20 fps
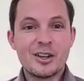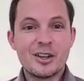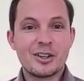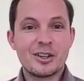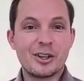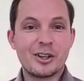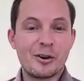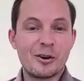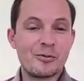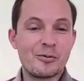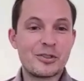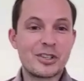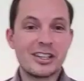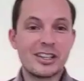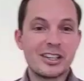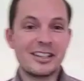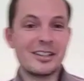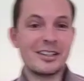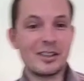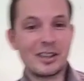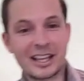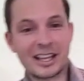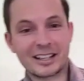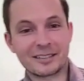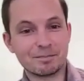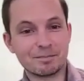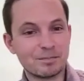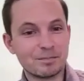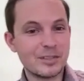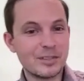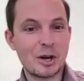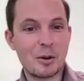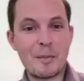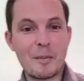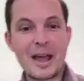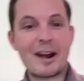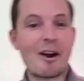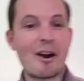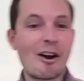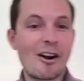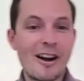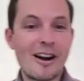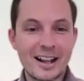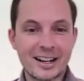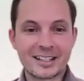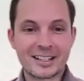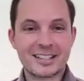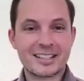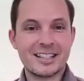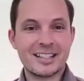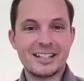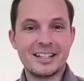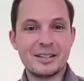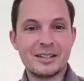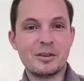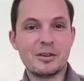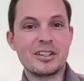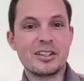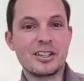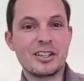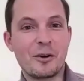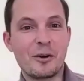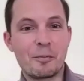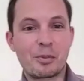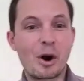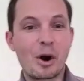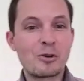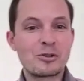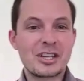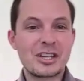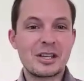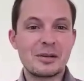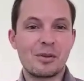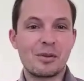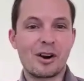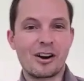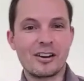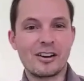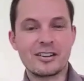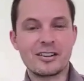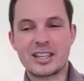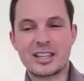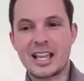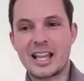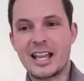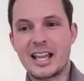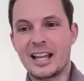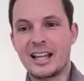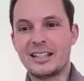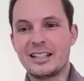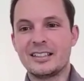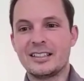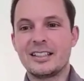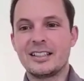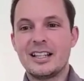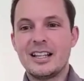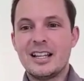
you know to like you know MET-Rx and you know protein bars and